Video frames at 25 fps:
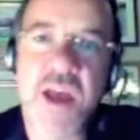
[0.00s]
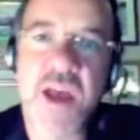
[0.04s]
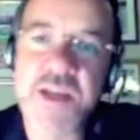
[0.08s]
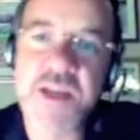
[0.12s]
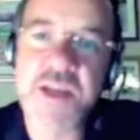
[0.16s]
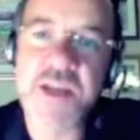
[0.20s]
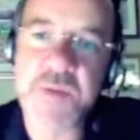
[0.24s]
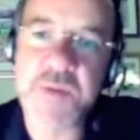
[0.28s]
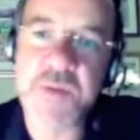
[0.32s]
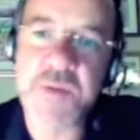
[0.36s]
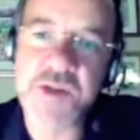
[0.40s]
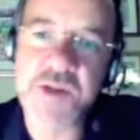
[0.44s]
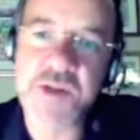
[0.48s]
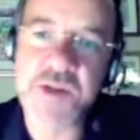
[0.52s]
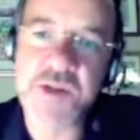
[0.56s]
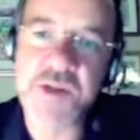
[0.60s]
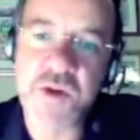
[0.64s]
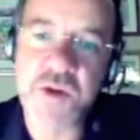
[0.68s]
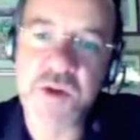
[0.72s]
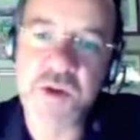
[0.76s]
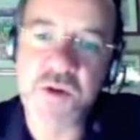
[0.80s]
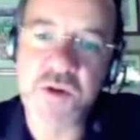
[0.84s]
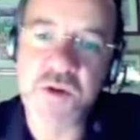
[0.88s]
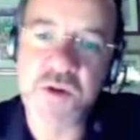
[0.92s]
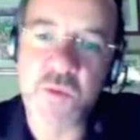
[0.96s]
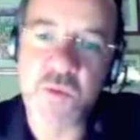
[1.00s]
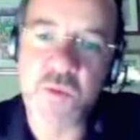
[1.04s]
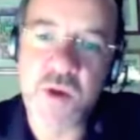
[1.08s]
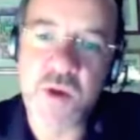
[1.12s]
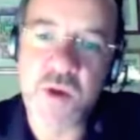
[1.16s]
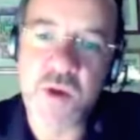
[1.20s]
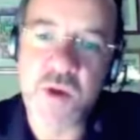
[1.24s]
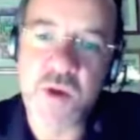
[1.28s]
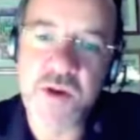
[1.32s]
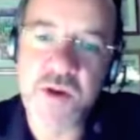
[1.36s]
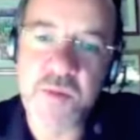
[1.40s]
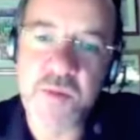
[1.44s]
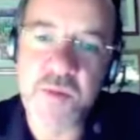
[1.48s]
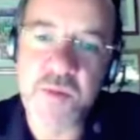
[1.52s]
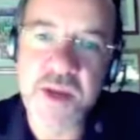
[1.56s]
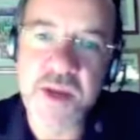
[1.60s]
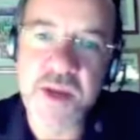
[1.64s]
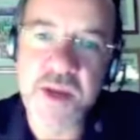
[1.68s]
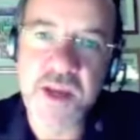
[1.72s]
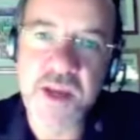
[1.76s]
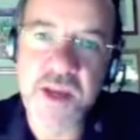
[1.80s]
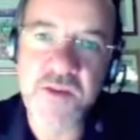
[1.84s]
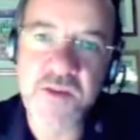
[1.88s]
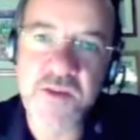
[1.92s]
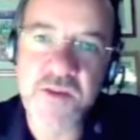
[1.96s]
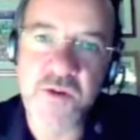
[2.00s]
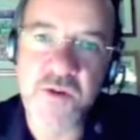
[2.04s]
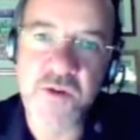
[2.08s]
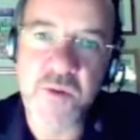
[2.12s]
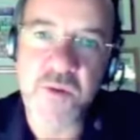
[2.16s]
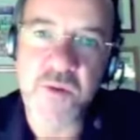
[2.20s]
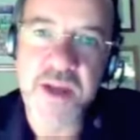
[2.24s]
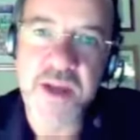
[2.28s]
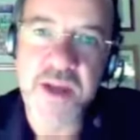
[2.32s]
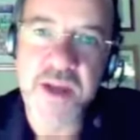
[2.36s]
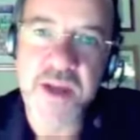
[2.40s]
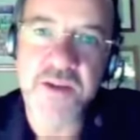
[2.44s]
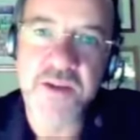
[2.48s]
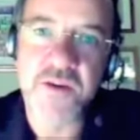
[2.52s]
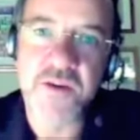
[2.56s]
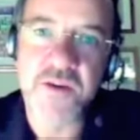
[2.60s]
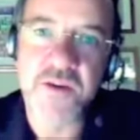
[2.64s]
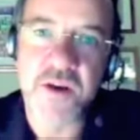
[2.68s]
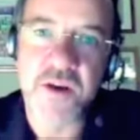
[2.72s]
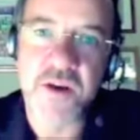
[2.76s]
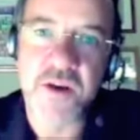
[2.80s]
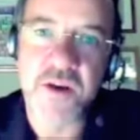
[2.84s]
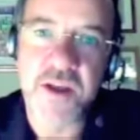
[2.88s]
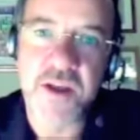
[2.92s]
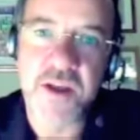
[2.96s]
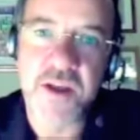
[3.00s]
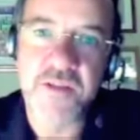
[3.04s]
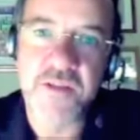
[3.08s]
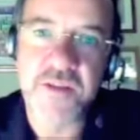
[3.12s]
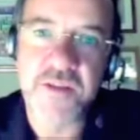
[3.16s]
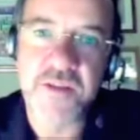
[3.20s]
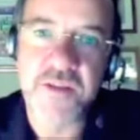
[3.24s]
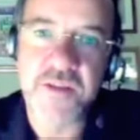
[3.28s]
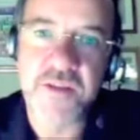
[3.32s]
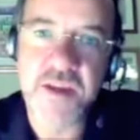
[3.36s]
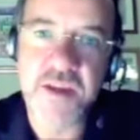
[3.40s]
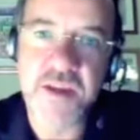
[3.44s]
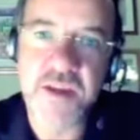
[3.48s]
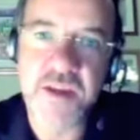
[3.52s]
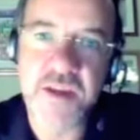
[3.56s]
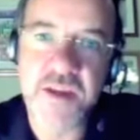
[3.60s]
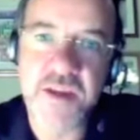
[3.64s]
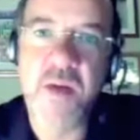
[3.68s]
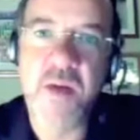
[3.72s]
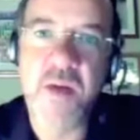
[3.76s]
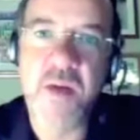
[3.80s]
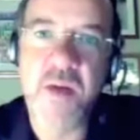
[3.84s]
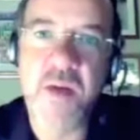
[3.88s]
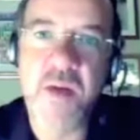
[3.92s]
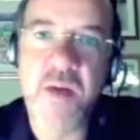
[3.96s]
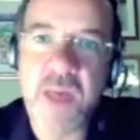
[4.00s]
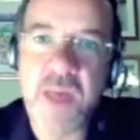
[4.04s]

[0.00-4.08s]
and especially when you're beginning to awaken to unhealthy ego,